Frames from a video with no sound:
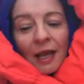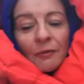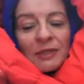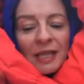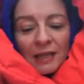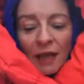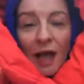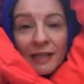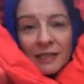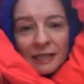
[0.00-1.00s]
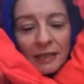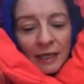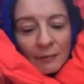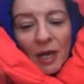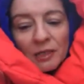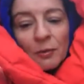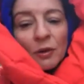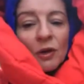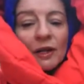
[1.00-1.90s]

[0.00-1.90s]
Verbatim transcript: and we take ID like passport